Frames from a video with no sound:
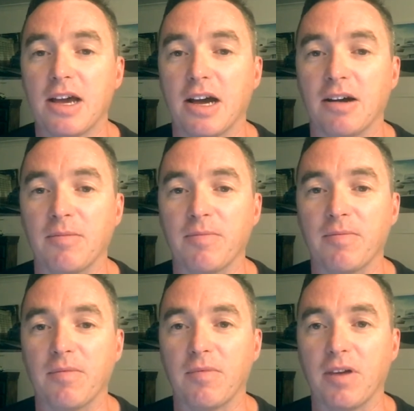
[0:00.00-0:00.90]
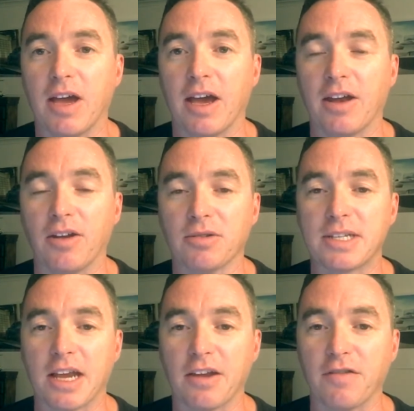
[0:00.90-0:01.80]
and I'll
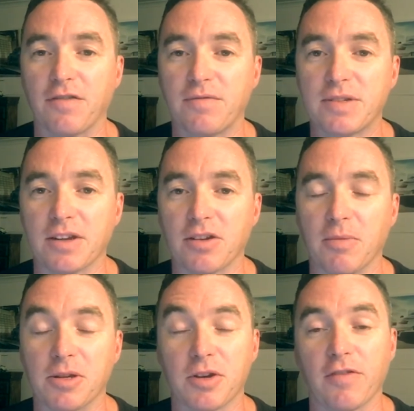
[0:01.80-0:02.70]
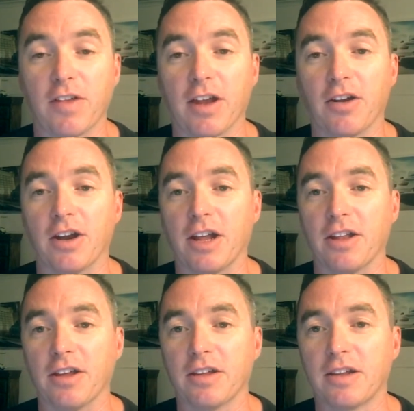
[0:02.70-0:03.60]
save sort of commentary for that on
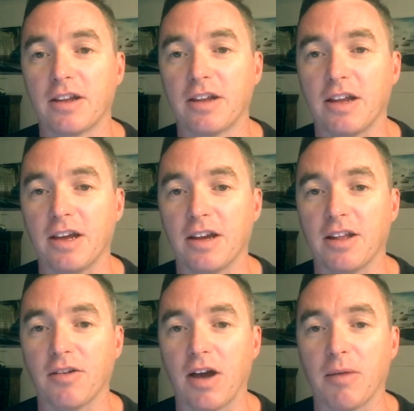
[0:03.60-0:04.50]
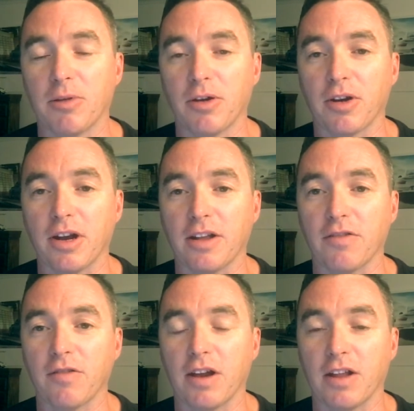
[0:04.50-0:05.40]
another upload,
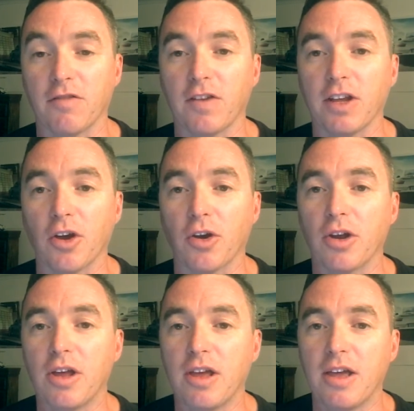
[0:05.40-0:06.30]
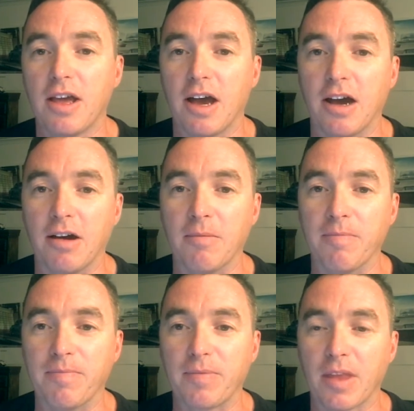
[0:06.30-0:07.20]
another video.
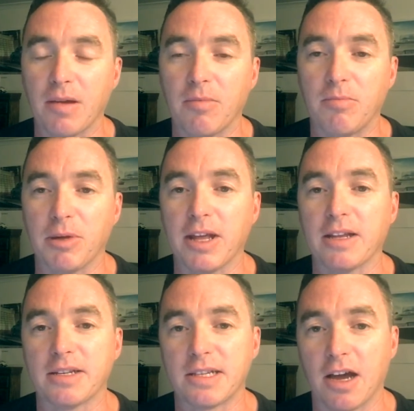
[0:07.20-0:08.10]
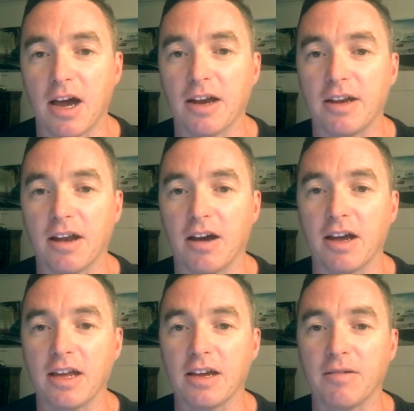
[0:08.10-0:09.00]
But that aside,
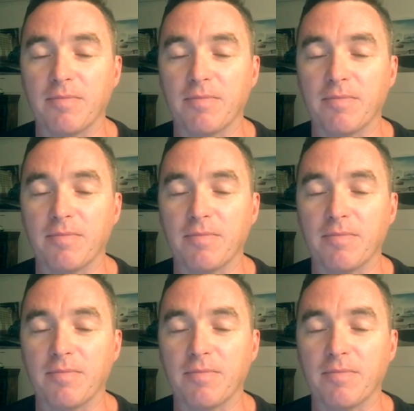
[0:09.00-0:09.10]
I